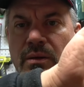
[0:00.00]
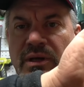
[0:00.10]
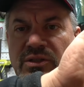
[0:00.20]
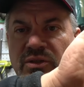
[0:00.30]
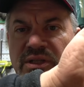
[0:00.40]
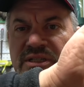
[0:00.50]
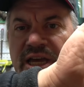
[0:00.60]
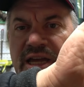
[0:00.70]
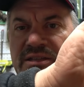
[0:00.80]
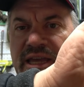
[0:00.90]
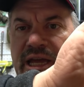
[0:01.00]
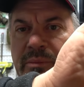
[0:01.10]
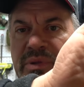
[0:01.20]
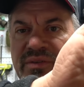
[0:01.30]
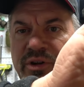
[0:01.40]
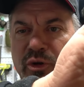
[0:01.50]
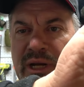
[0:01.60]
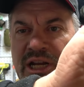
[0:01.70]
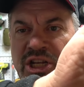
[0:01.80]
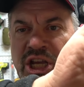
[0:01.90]
Alright, so this guy's got a bit of a
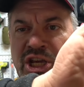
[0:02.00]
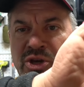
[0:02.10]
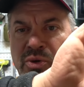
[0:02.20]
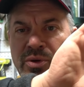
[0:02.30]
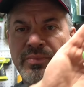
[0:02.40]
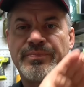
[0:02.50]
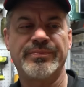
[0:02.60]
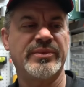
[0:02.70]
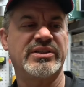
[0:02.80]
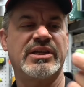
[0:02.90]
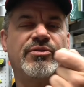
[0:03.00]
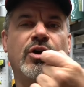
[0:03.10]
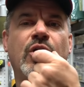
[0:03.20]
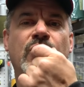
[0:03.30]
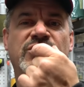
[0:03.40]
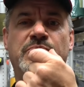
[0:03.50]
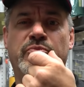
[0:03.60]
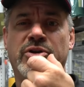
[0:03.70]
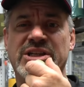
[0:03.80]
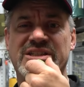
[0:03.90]
greenish hue. Let's give her a go. It's
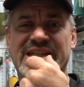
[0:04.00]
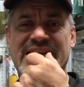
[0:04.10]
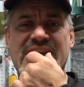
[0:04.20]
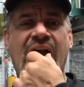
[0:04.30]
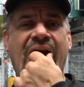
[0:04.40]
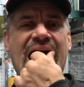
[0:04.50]
pretty sticky.